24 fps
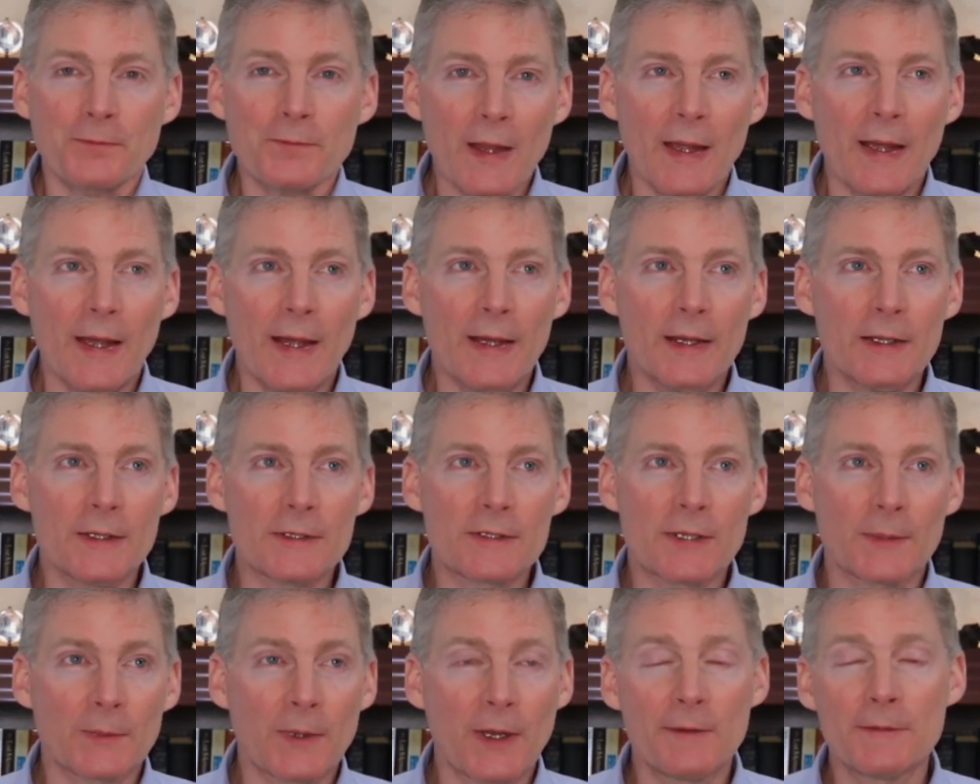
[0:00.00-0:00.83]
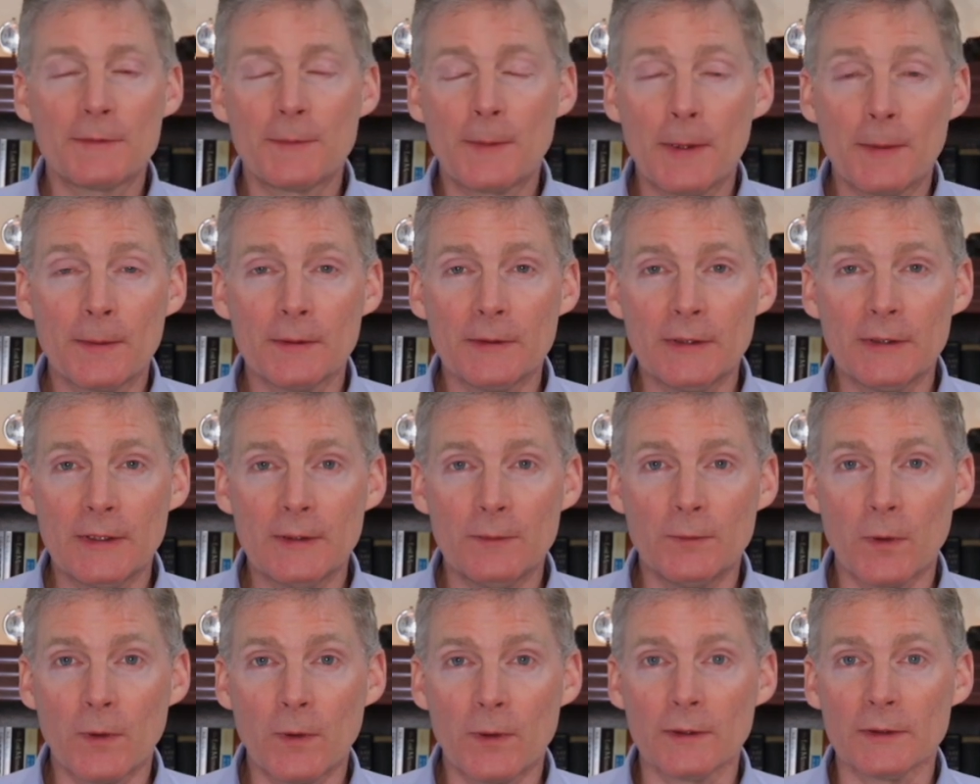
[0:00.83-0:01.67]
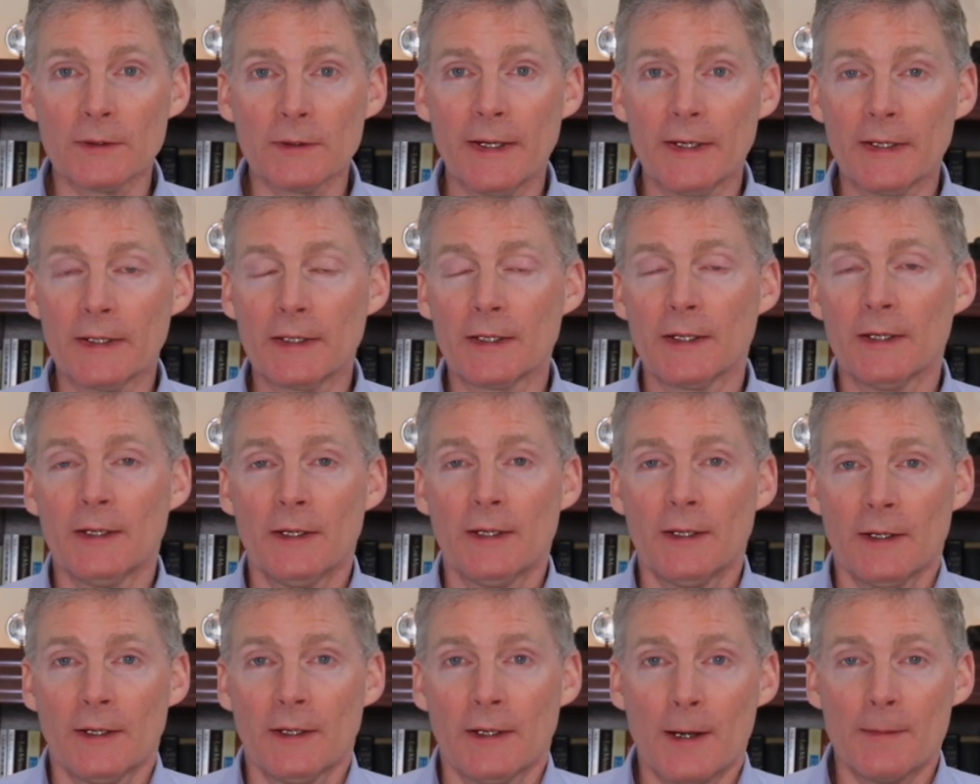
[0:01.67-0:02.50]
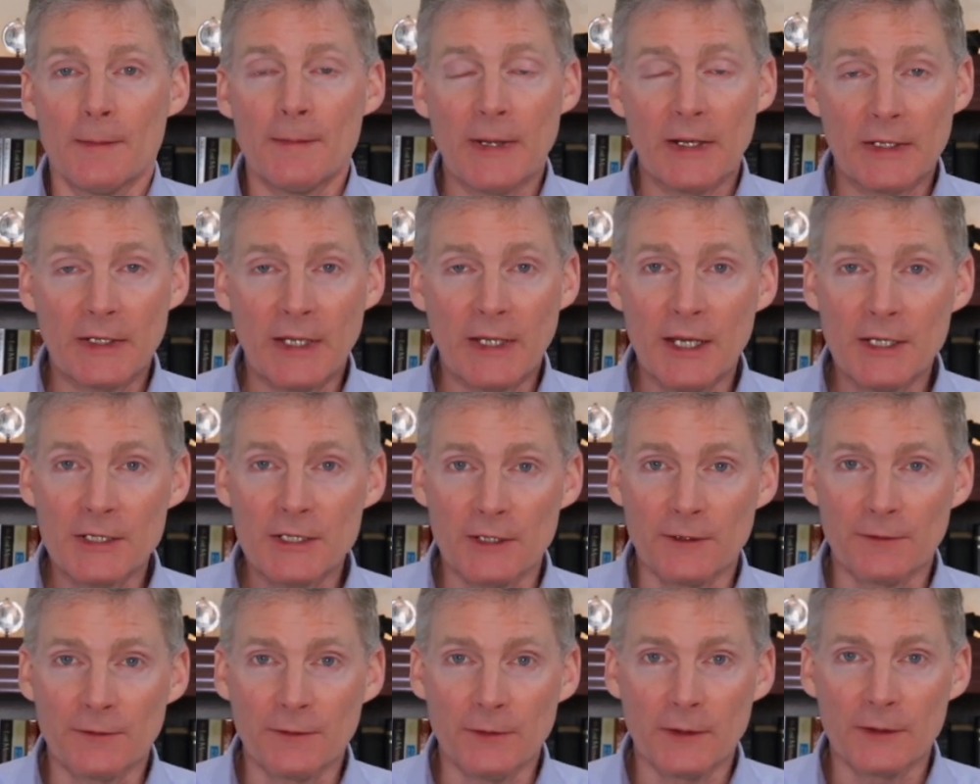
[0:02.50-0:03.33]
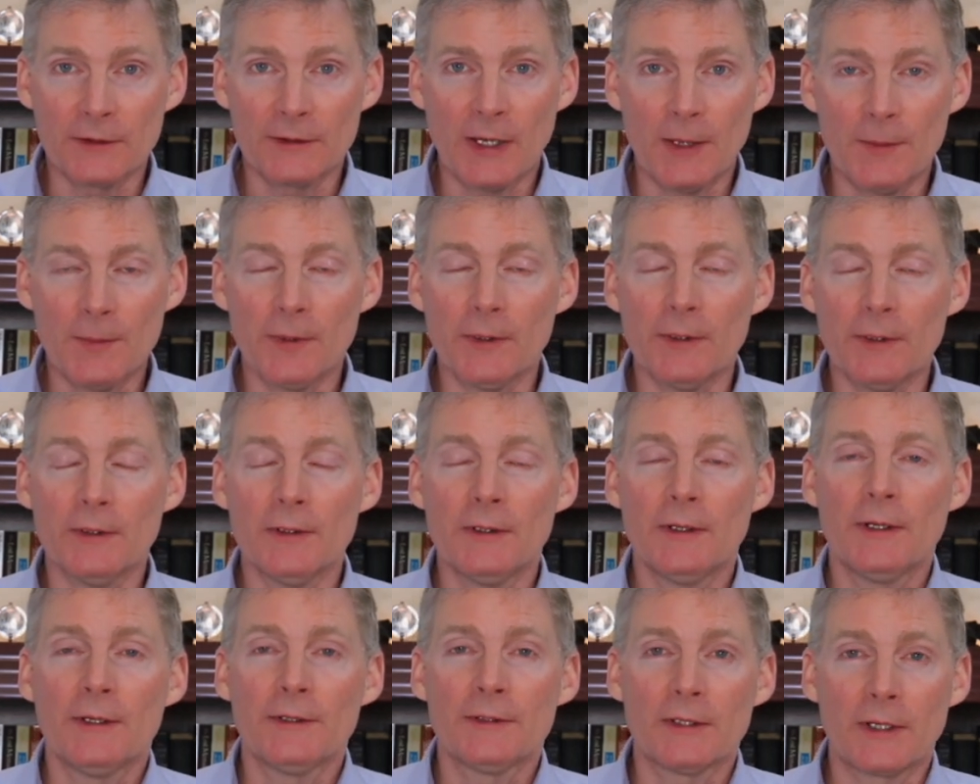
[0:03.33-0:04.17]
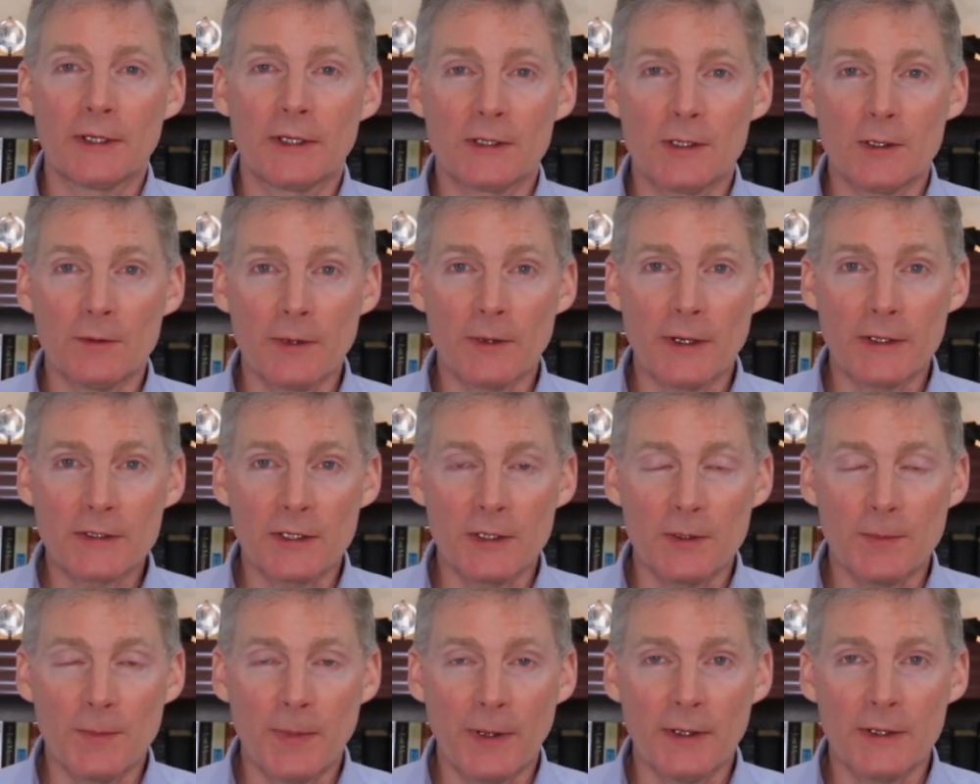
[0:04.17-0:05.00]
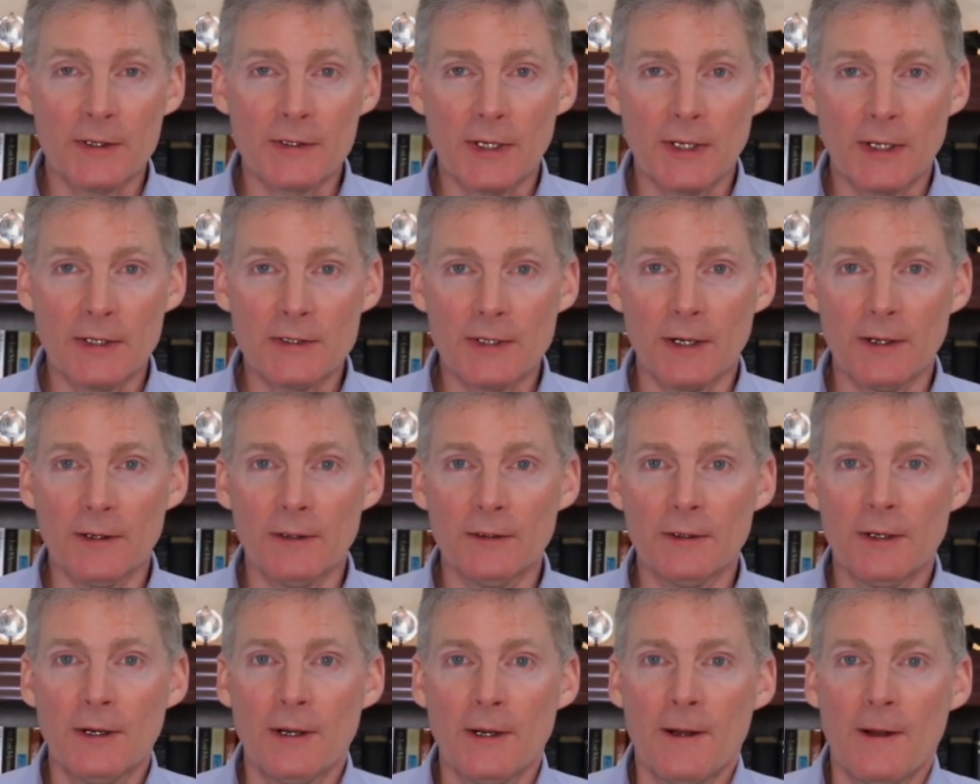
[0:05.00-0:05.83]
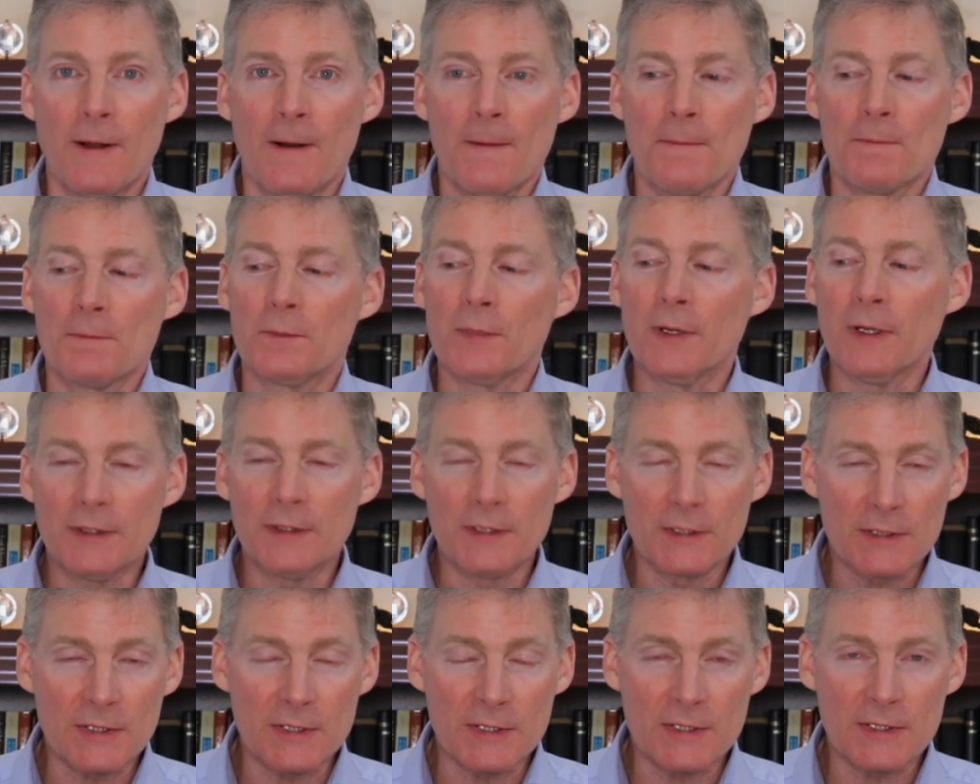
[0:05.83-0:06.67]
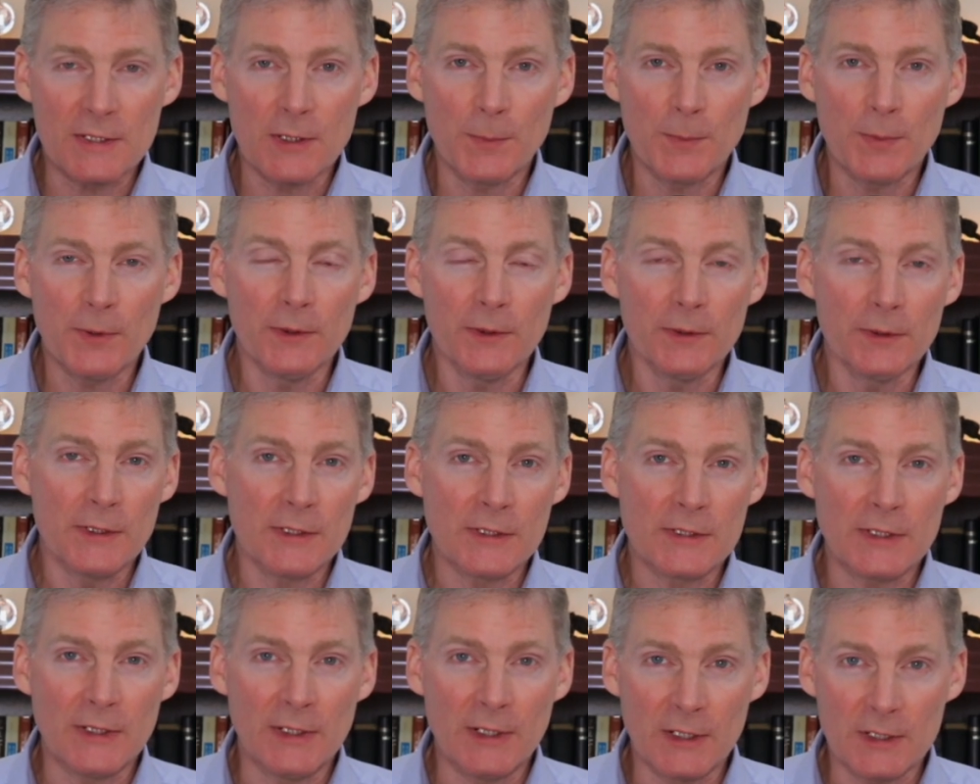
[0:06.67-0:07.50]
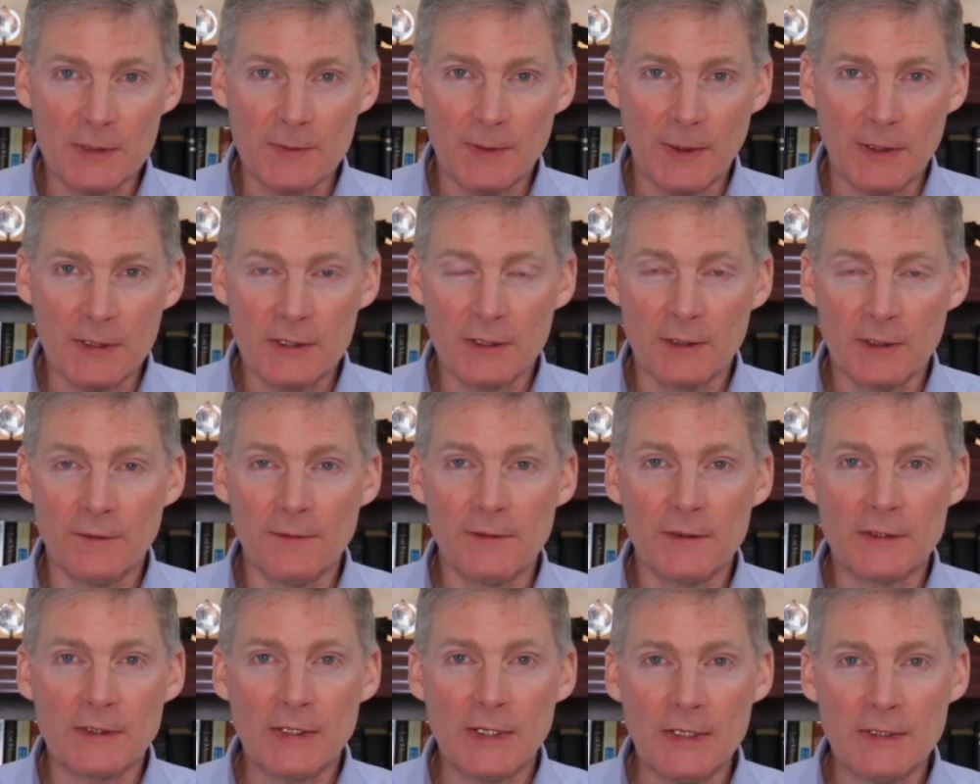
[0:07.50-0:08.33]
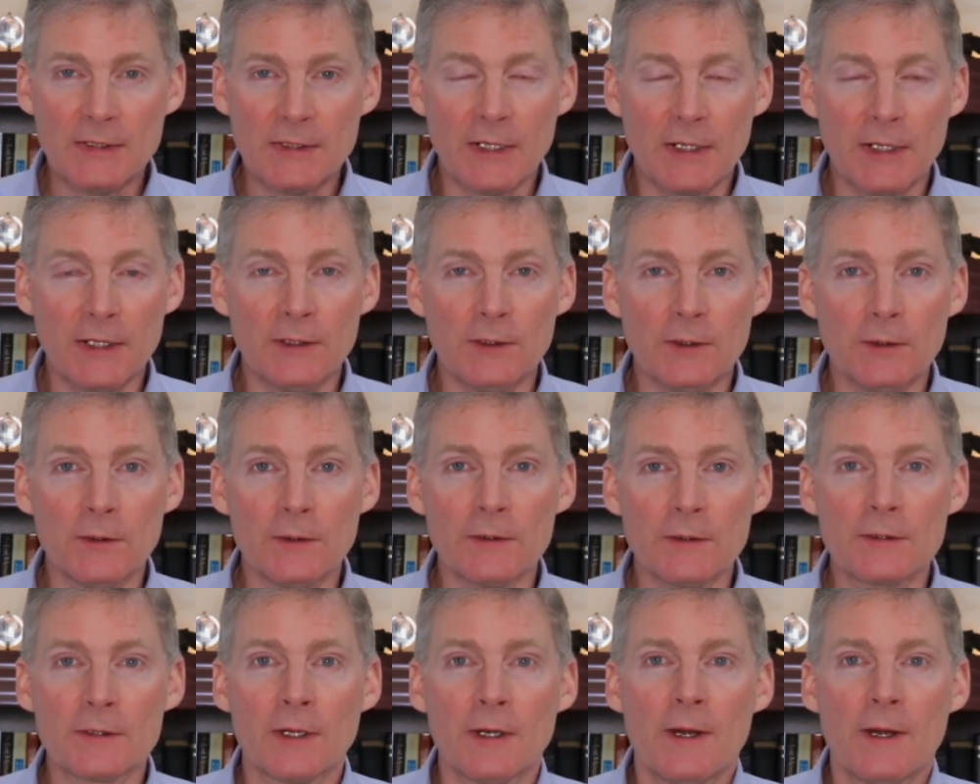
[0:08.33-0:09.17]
And sometimes people need more, like medication, for example, to get the rest of the parasites out. But this is simple, it's inexpensive, it's easy to use.